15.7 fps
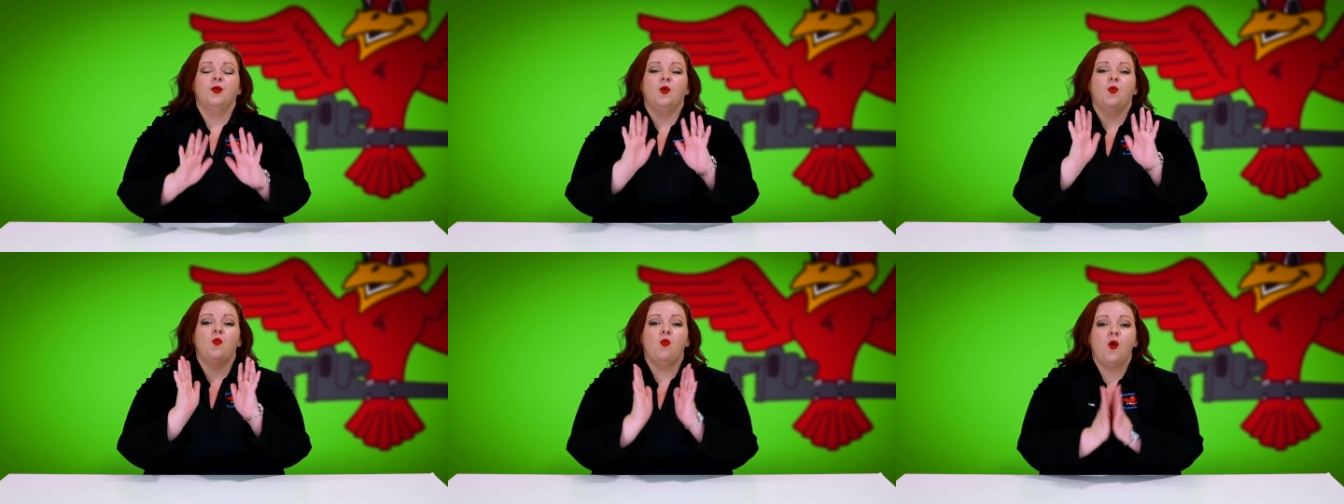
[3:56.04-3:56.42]

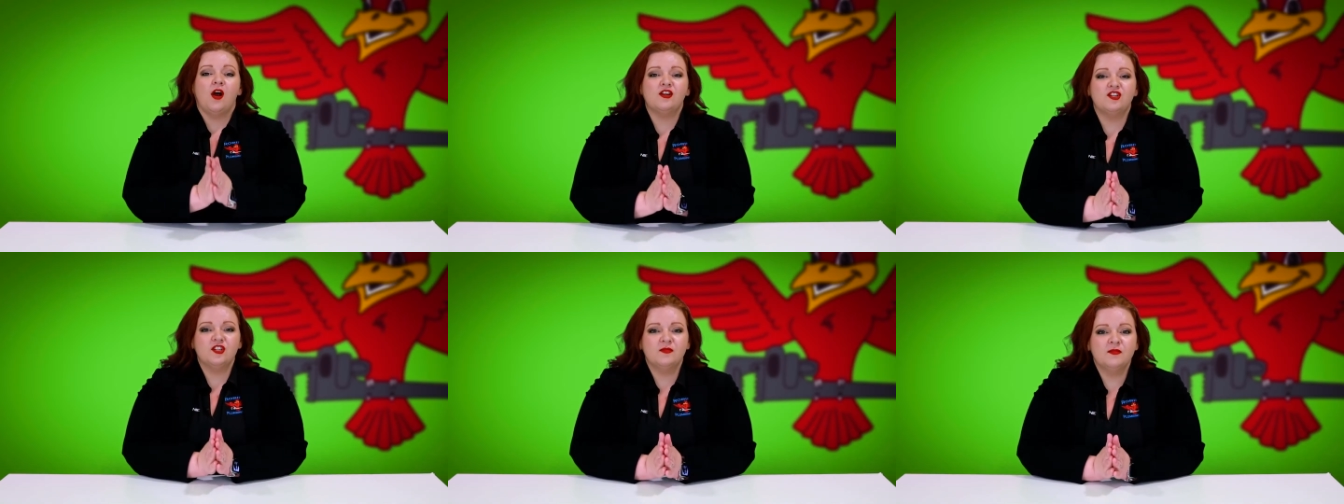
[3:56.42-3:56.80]
But
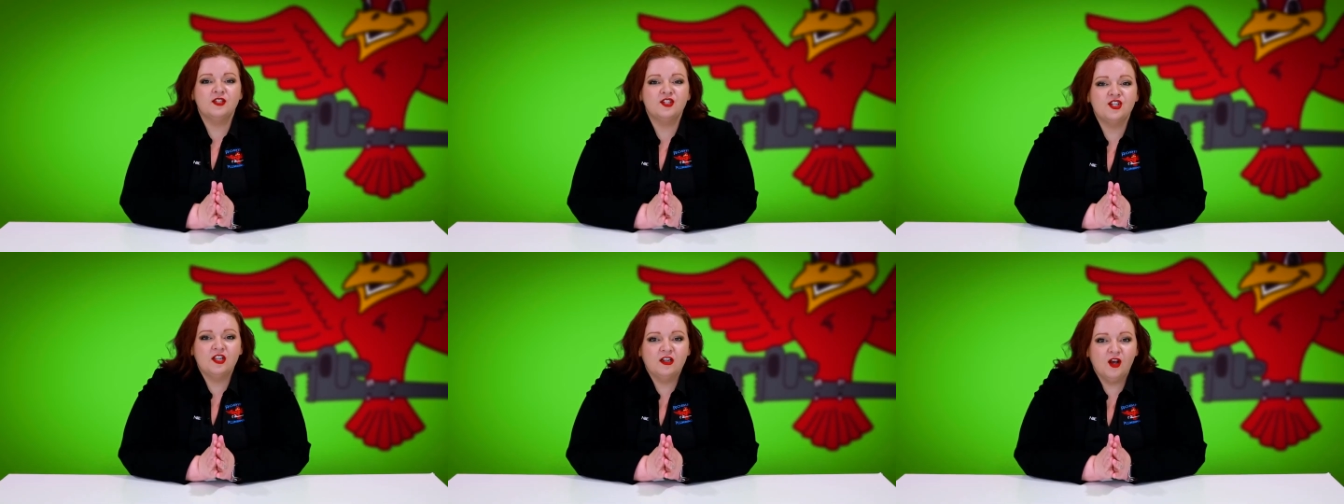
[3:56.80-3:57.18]
washing
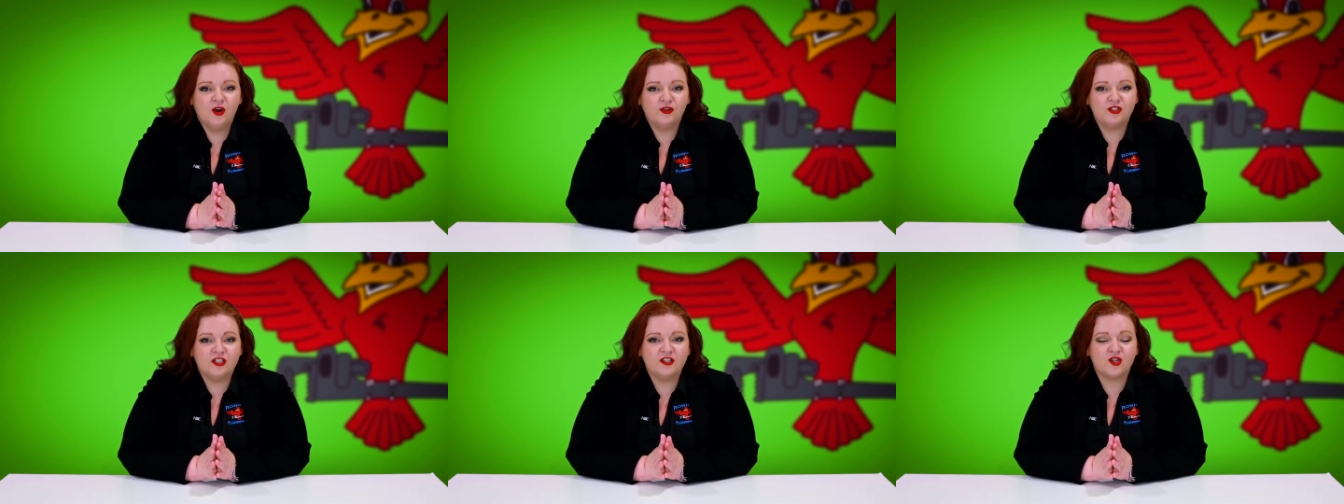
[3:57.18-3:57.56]
machine
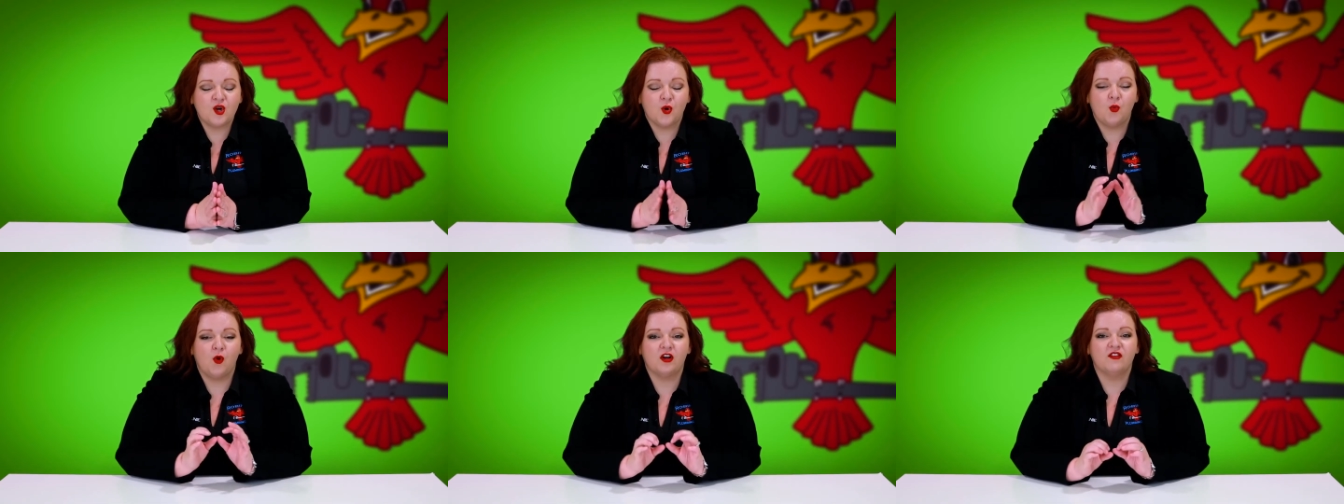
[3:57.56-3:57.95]
hoses
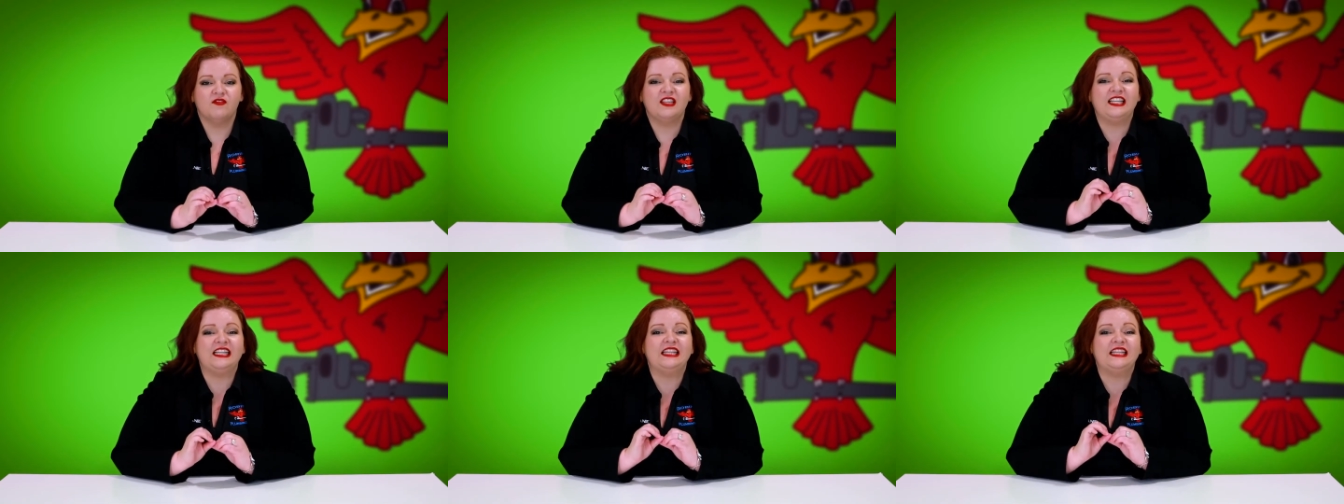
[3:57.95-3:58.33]
are one
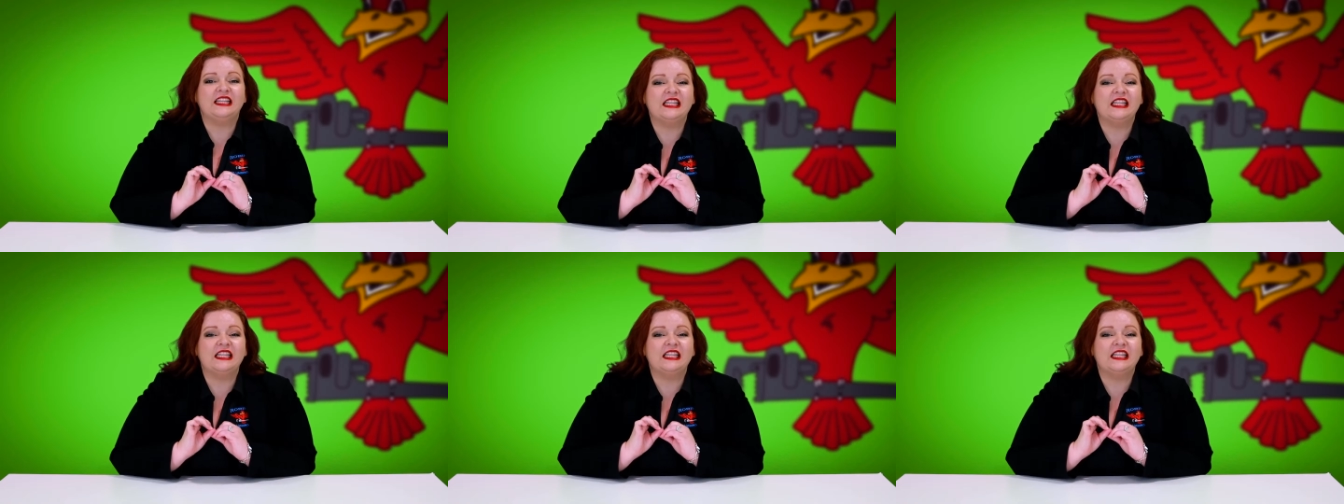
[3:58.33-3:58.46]
of the